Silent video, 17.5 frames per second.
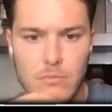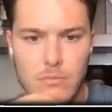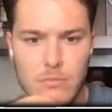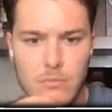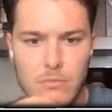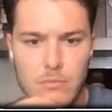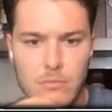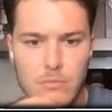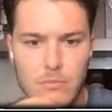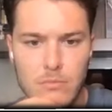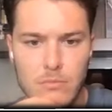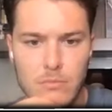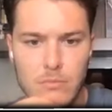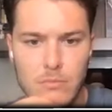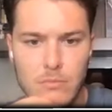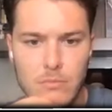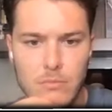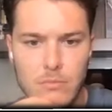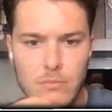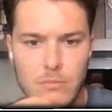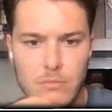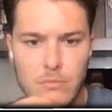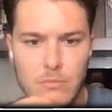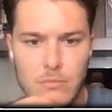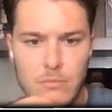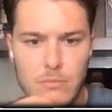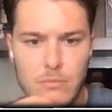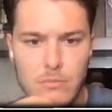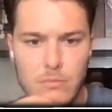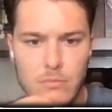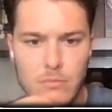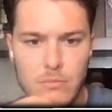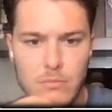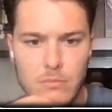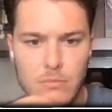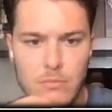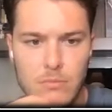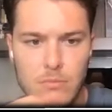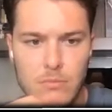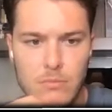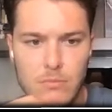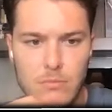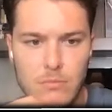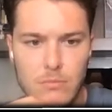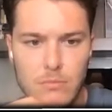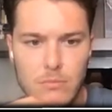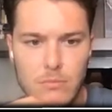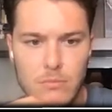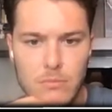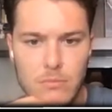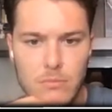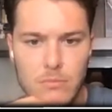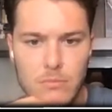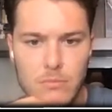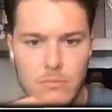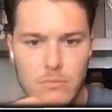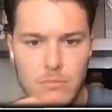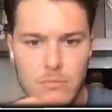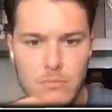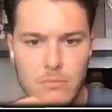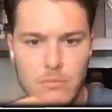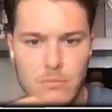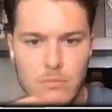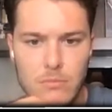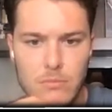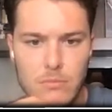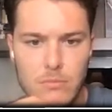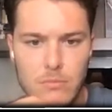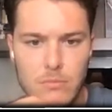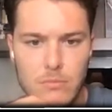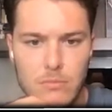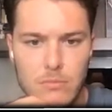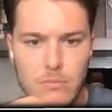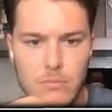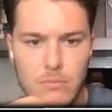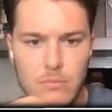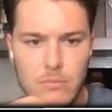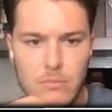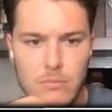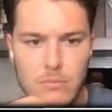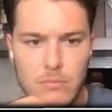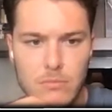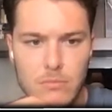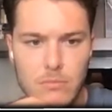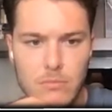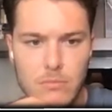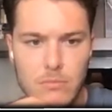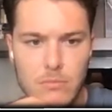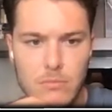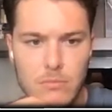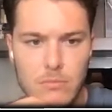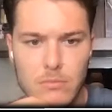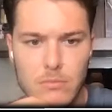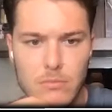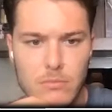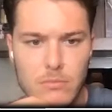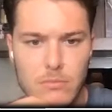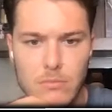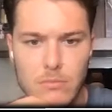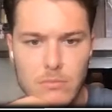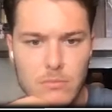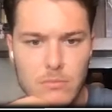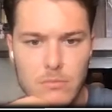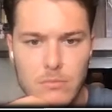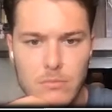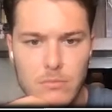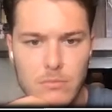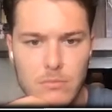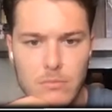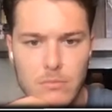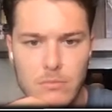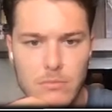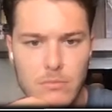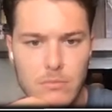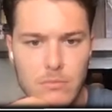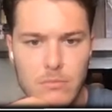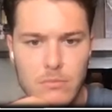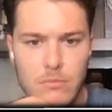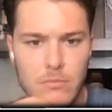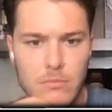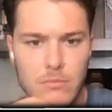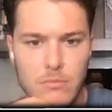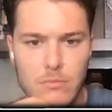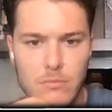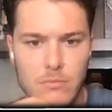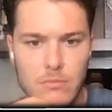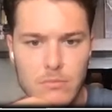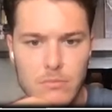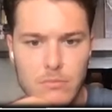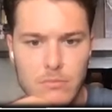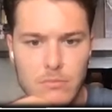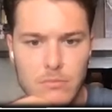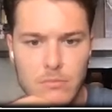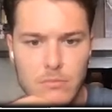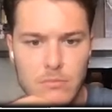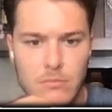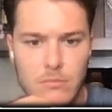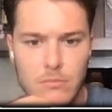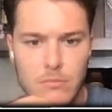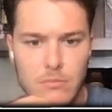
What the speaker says: [no speech]